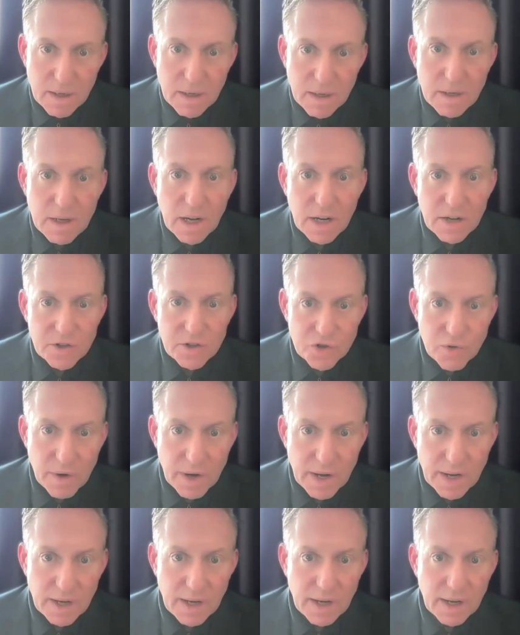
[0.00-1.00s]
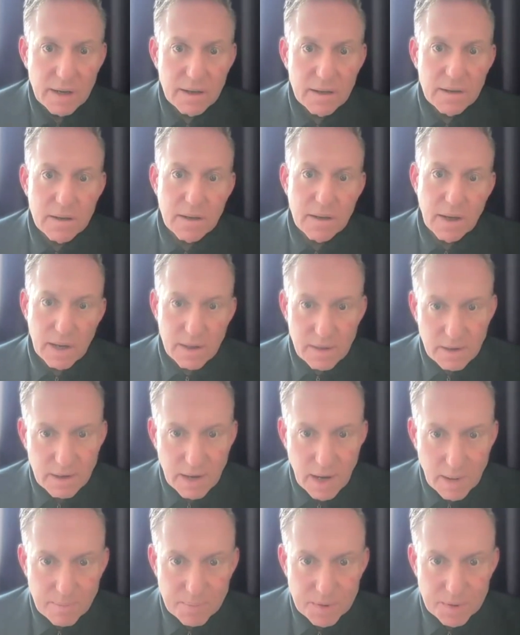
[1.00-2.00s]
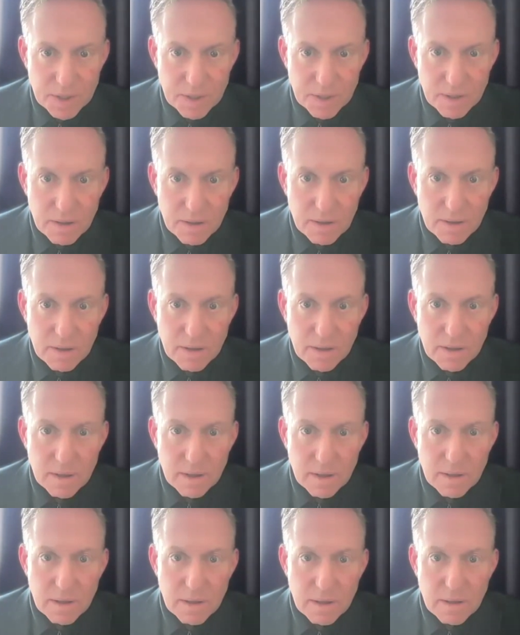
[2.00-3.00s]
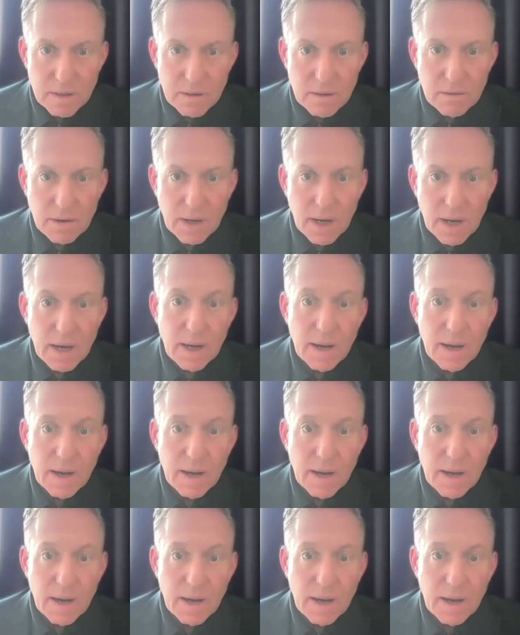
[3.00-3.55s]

not training and adoption. Okay.